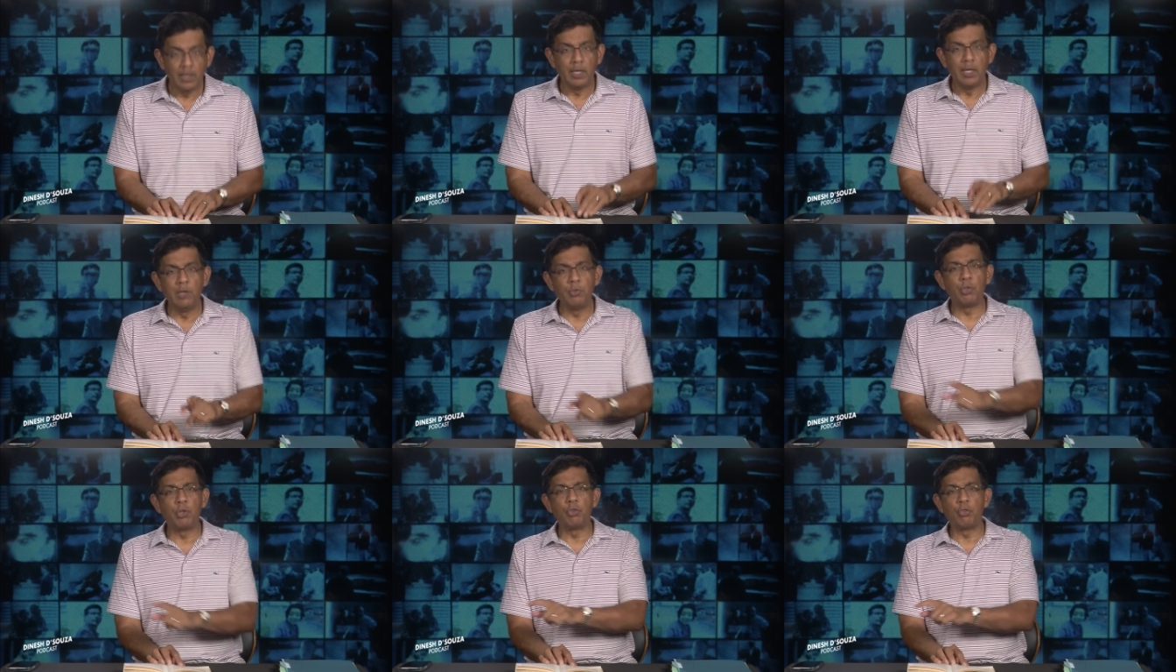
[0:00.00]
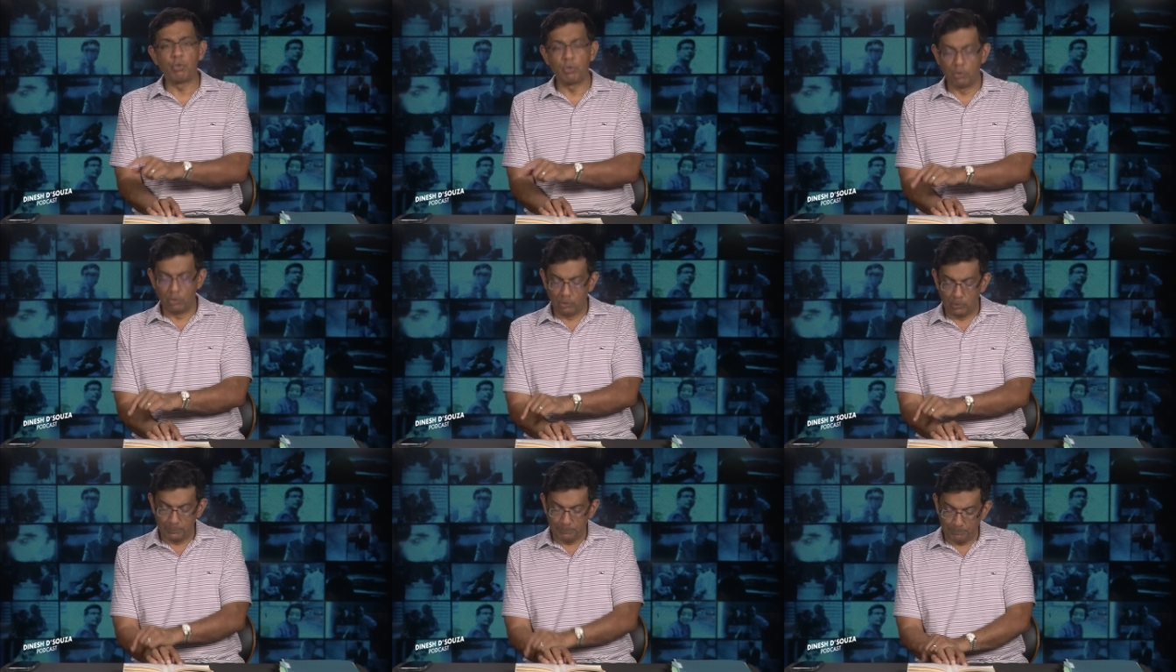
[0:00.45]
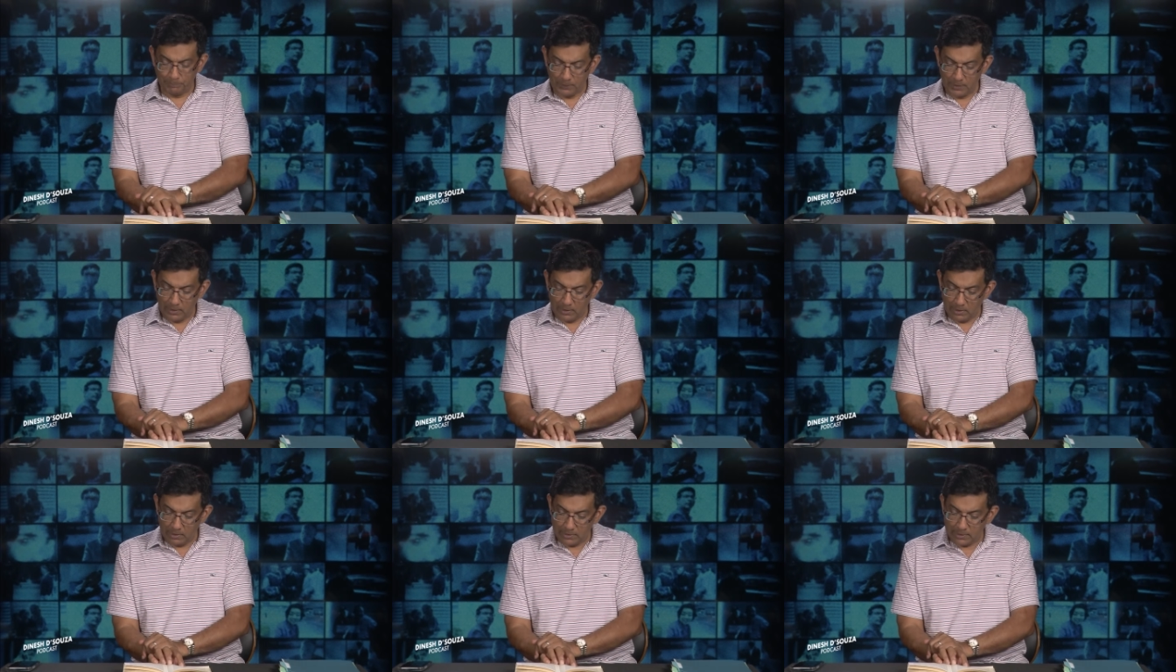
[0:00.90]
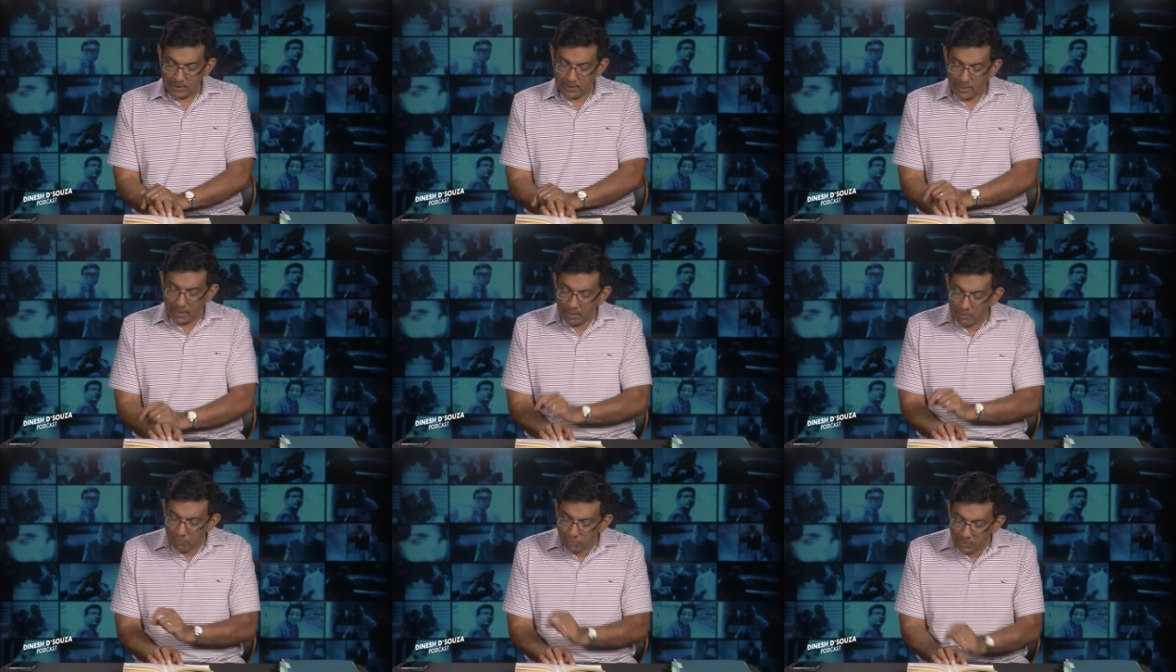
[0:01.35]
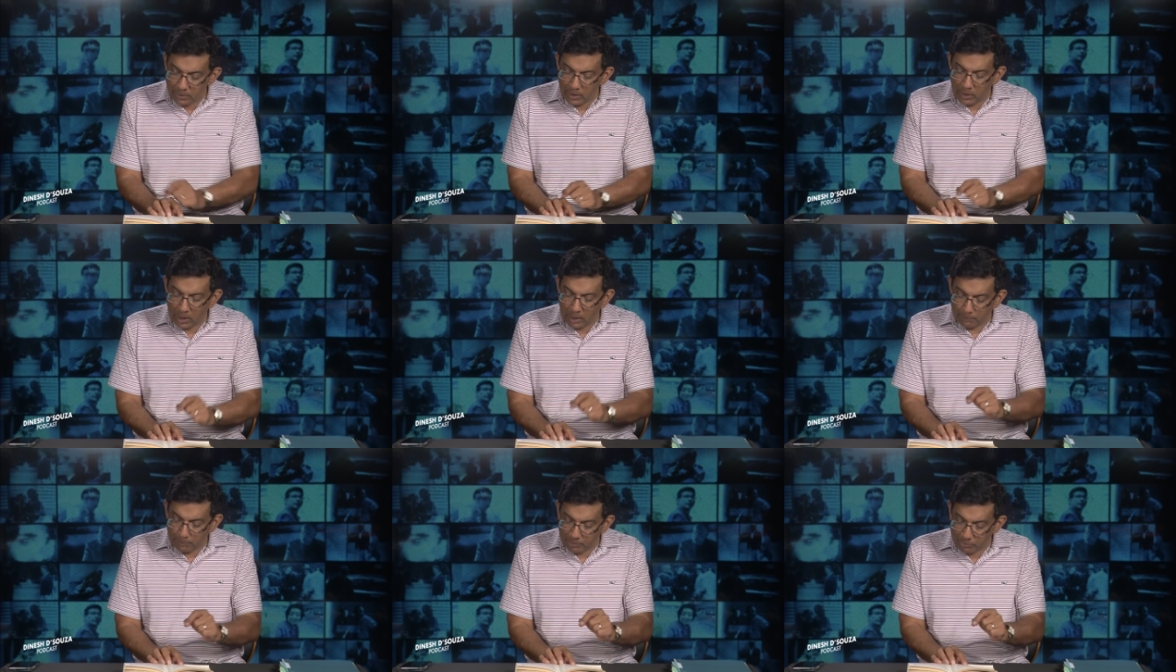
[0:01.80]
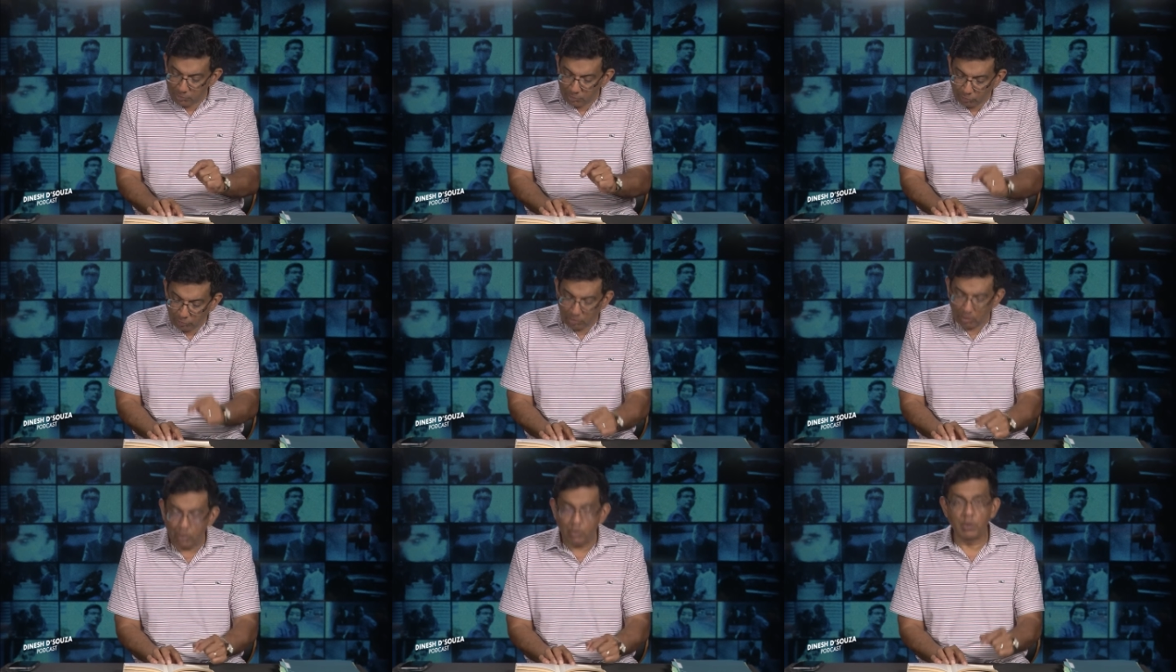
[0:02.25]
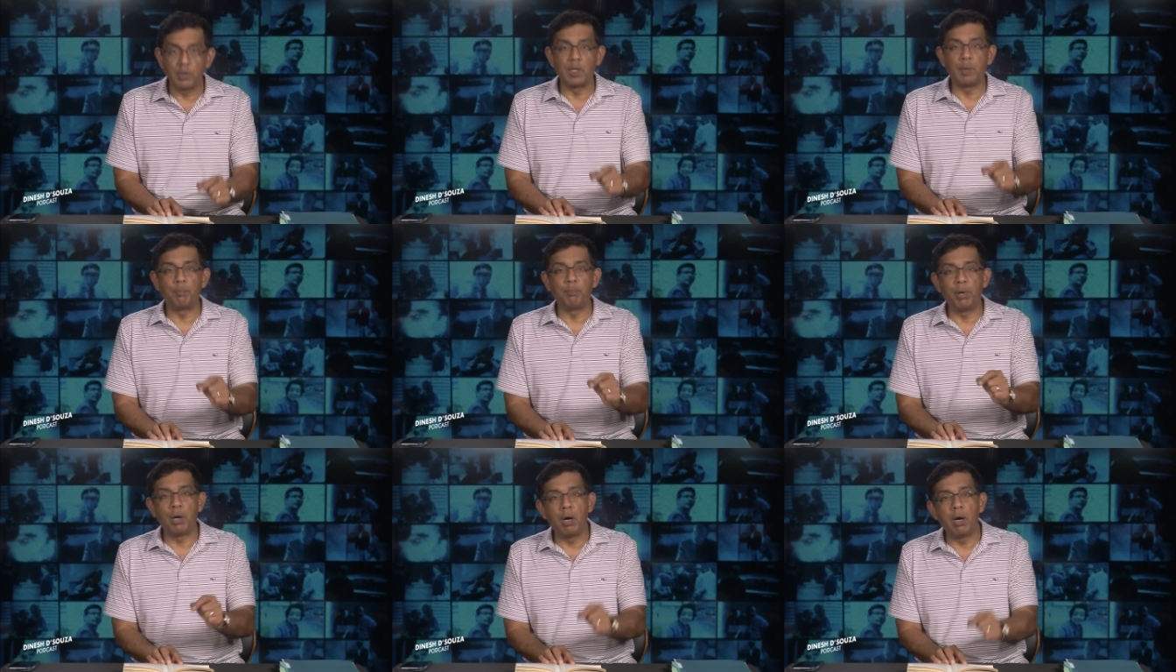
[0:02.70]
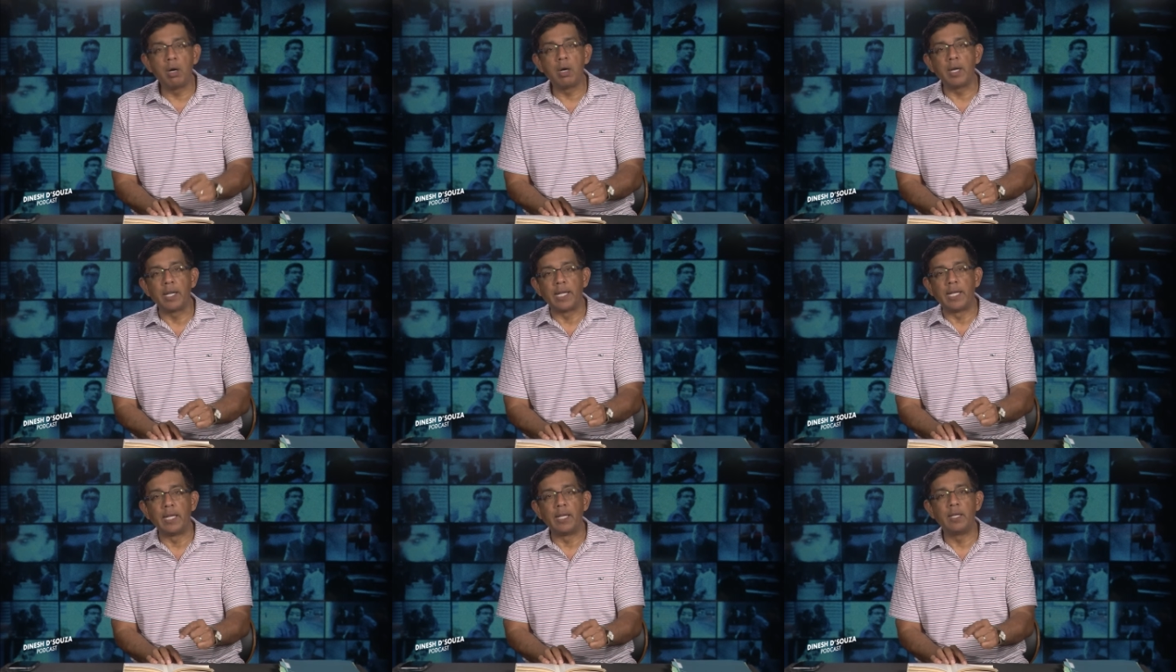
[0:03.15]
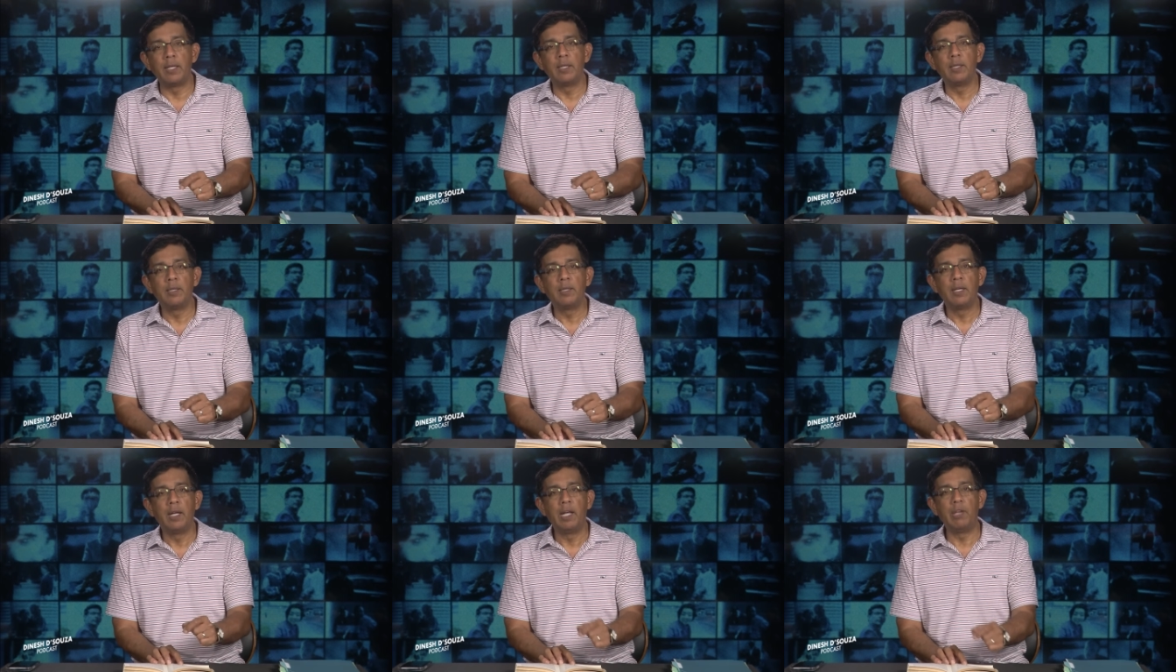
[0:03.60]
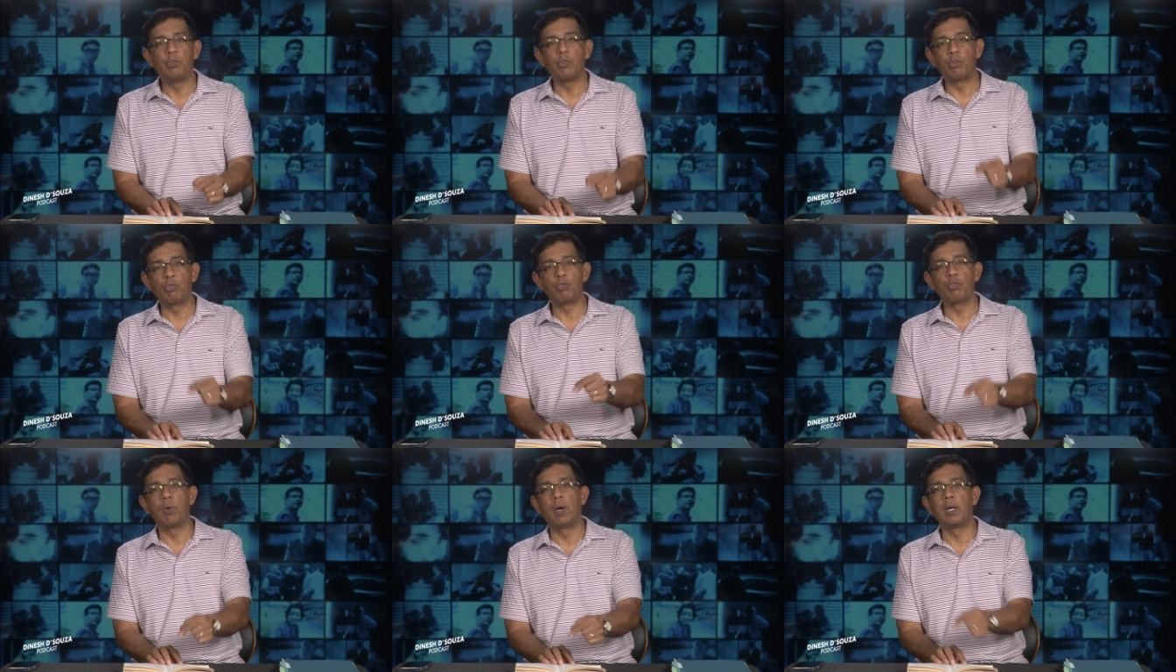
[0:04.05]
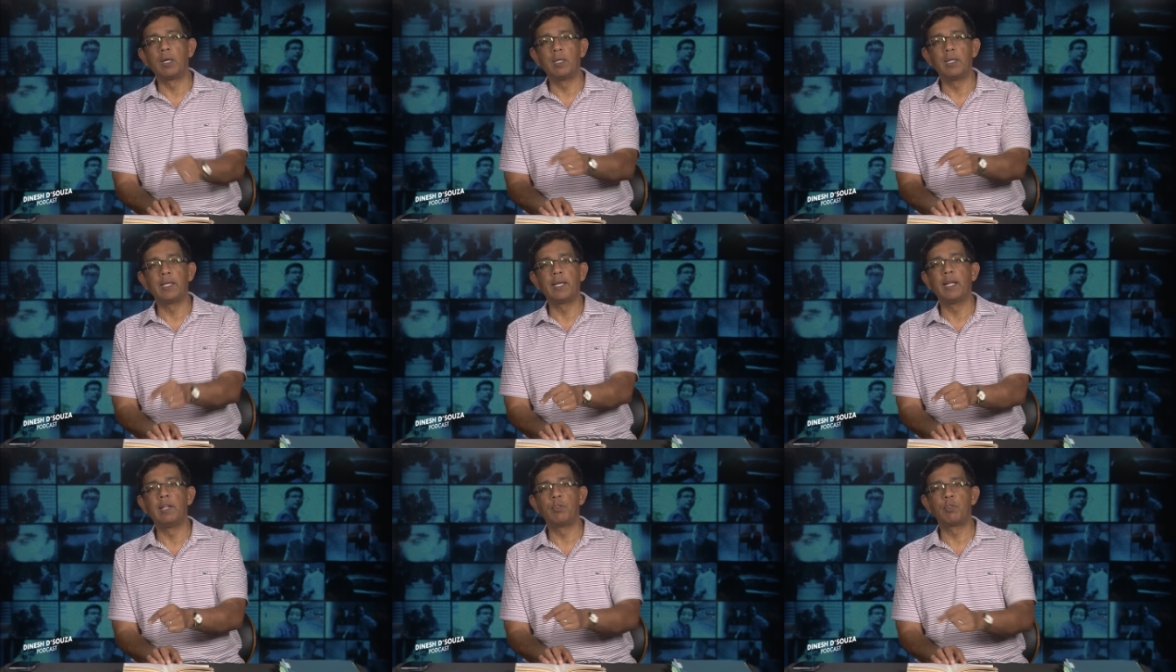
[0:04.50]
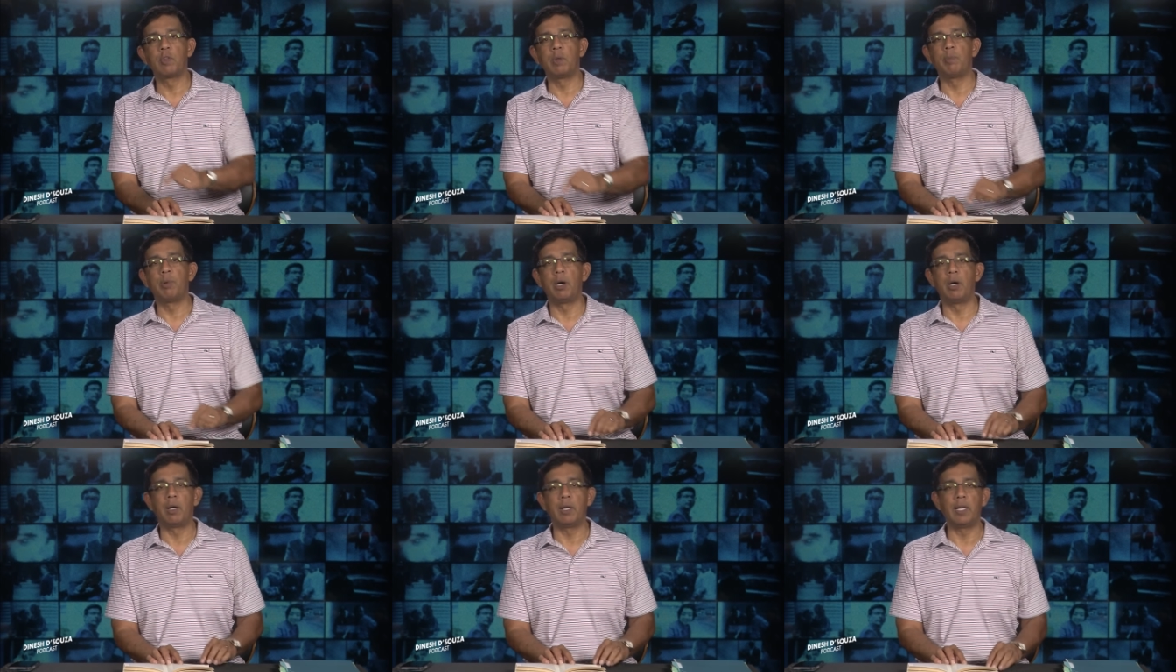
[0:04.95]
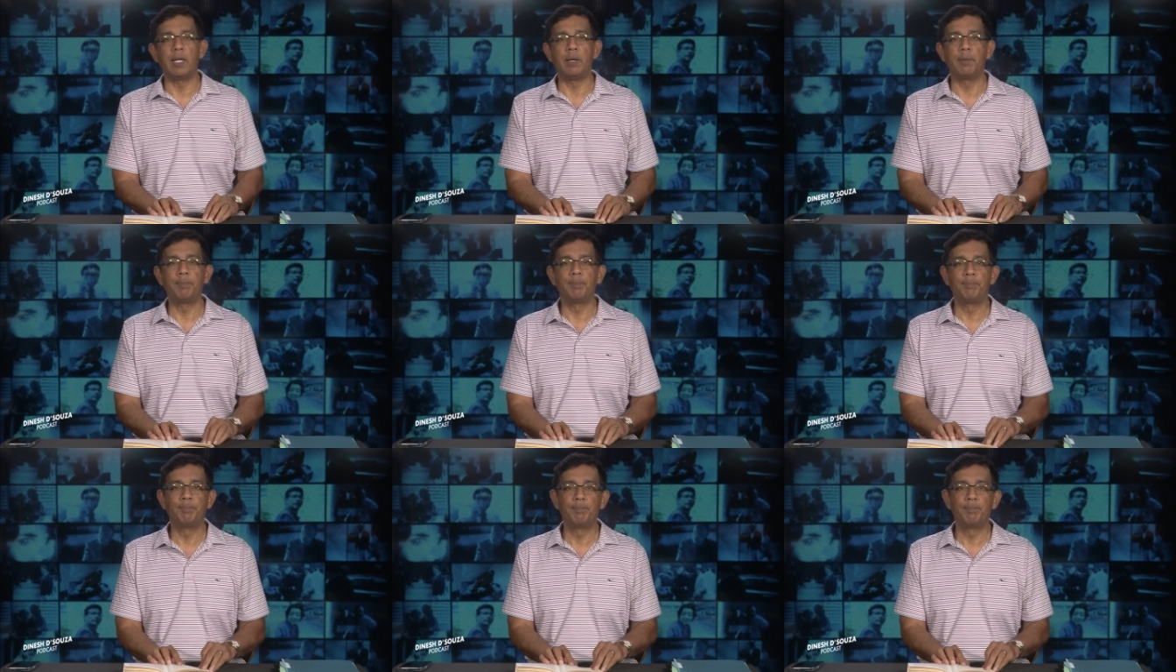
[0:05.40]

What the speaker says: Is it true that every opposition to the party is a struggle against the party?